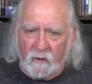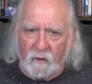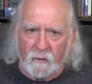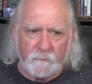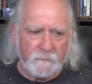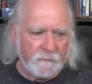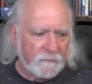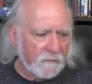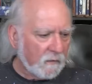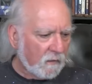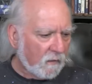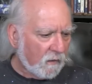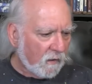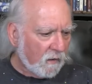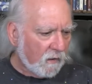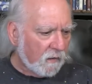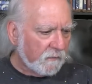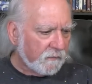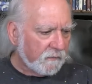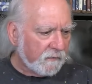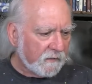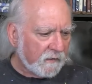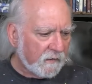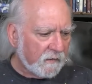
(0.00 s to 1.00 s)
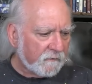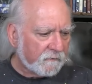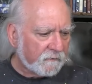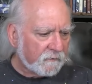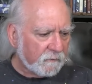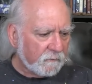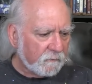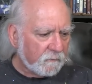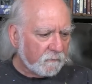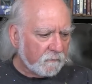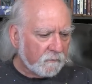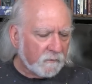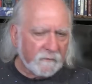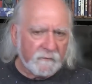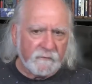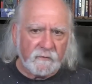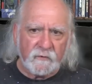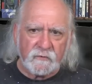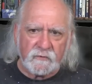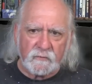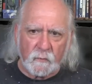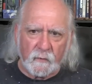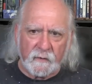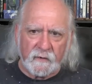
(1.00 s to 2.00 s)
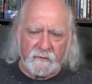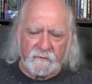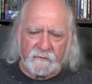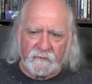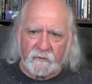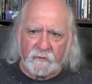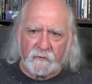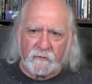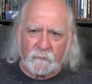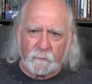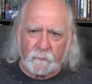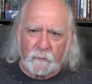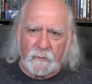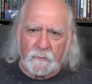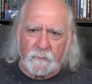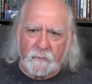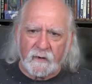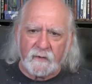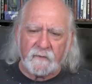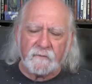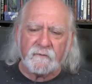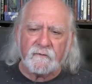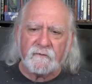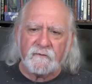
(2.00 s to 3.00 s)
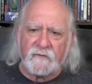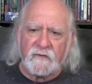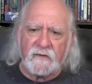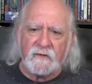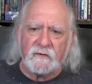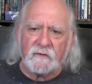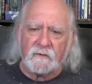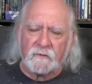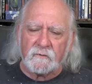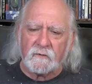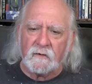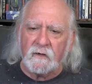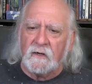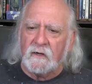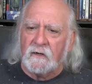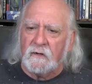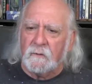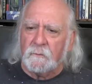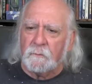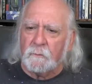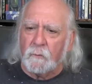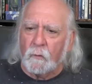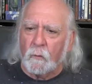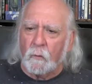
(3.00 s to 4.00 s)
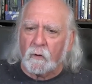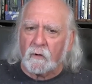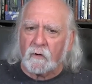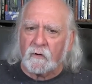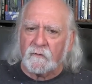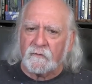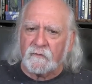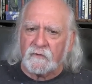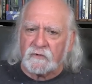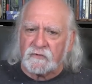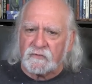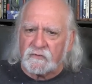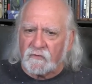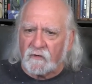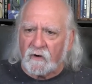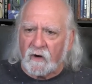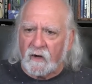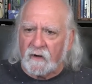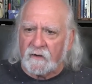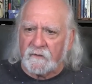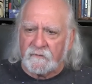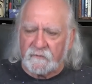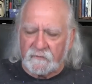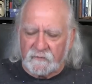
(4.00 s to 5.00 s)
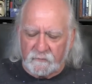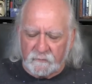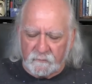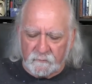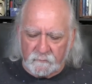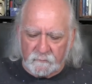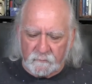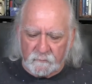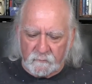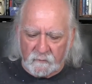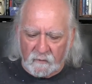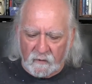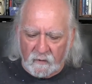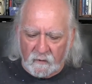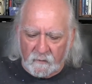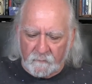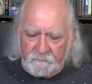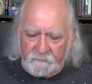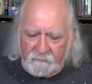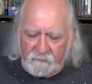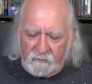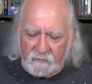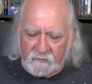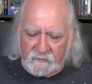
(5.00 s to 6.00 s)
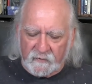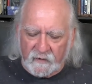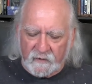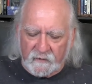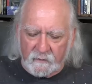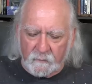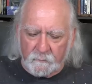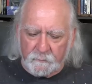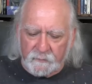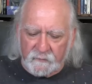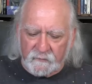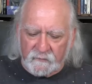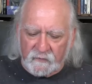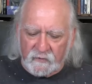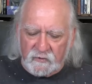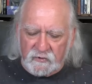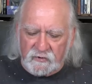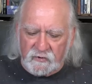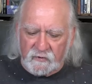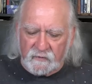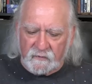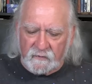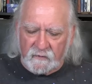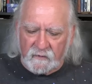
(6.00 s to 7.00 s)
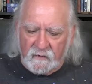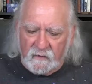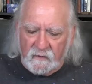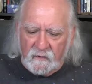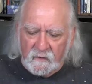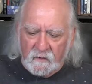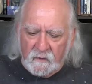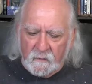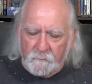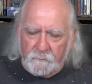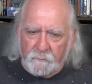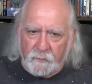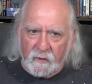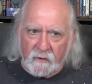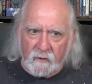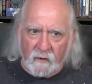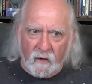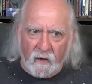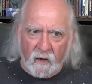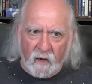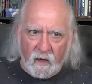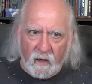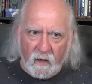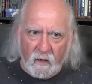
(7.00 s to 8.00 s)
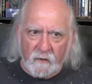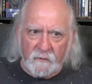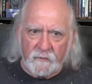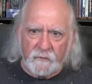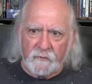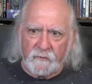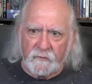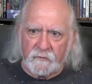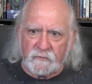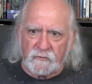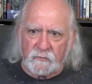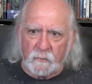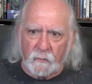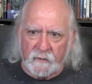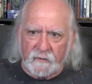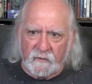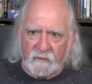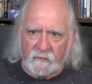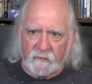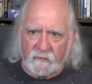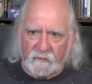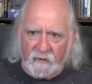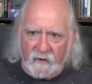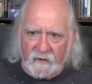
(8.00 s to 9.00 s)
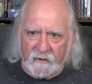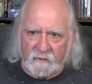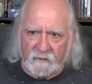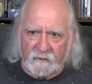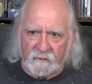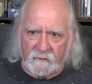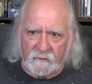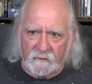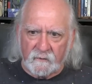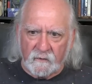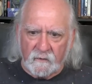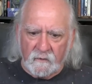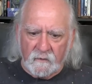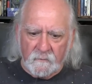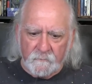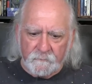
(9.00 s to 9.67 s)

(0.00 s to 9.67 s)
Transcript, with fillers: um, on the afternoon of the 21st, we might feel more of a drive to um, to take a position. But on the 22nd,